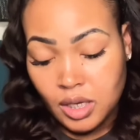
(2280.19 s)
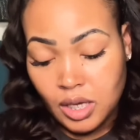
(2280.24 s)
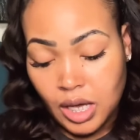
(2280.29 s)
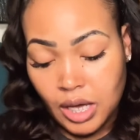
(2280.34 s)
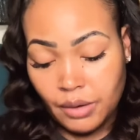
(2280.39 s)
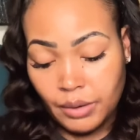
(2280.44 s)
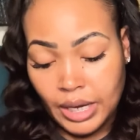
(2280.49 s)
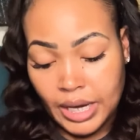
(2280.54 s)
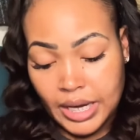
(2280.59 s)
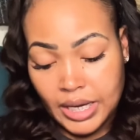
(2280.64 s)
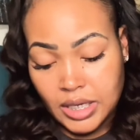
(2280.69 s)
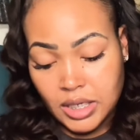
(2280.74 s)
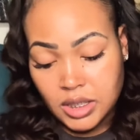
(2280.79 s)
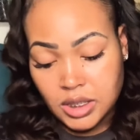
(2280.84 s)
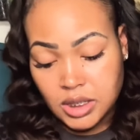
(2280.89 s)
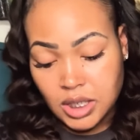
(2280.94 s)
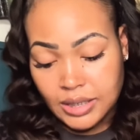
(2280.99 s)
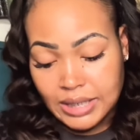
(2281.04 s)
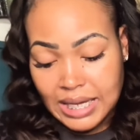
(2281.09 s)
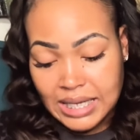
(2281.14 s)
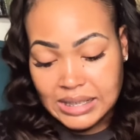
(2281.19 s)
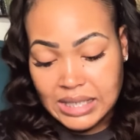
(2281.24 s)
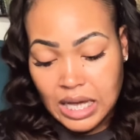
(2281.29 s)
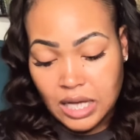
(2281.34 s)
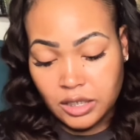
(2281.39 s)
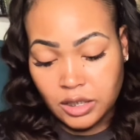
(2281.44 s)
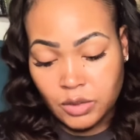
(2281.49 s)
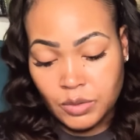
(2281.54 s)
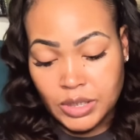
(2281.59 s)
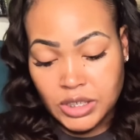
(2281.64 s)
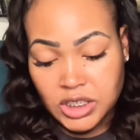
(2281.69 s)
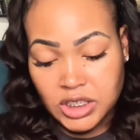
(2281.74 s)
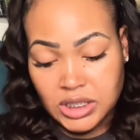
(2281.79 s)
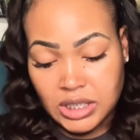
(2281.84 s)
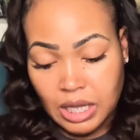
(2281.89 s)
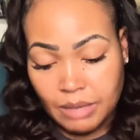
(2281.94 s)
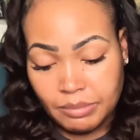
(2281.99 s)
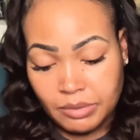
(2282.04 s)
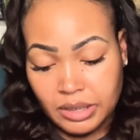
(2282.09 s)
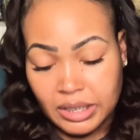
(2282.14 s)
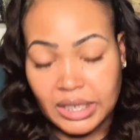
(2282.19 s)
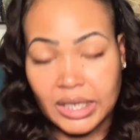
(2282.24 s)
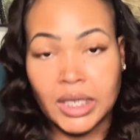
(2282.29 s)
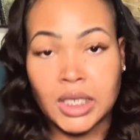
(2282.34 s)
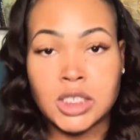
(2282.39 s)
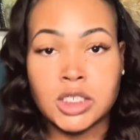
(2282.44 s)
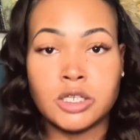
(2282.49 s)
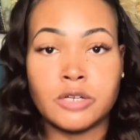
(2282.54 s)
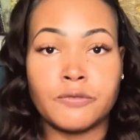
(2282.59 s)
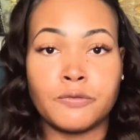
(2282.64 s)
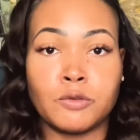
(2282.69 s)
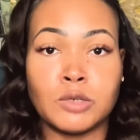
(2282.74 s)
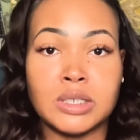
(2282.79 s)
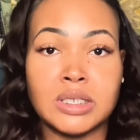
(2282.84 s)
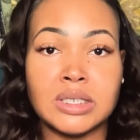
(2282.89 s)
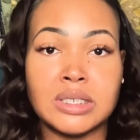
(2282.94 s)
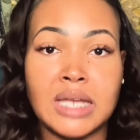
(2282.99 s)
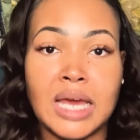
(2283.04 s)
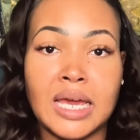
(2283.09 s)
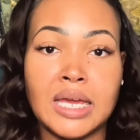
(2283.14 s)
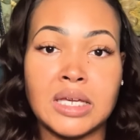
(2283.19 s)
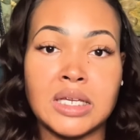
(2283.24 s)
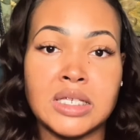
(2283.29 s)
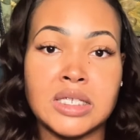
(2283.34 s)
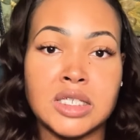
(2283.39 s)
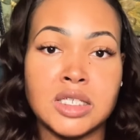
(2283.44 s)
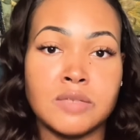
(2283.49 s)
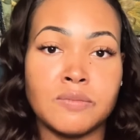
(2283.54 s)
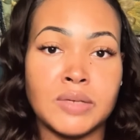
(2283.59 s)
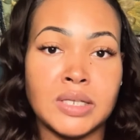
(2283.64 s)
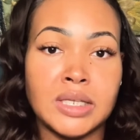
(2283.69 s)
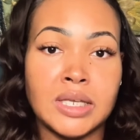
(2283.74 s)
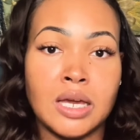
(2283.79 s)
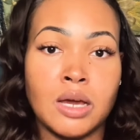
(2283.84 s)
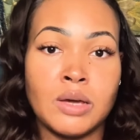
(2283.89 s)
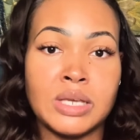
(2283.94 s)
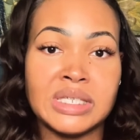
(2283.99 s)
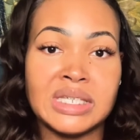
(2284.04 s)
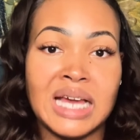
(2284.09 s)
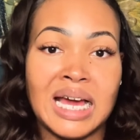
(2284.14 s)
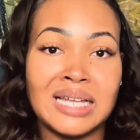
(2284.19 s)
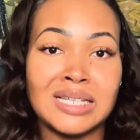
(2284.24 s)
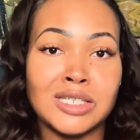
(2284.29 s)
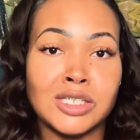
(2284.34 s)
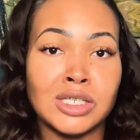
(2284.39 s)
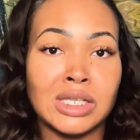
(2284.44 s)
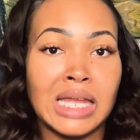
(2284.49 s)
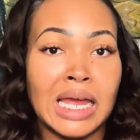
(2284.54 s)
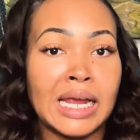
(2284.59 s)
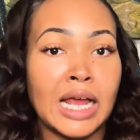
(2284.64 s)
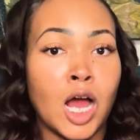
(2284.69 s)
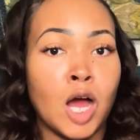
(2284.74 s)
Okay, so that's all the questions I'm going to answer for today, because this video has gotten to like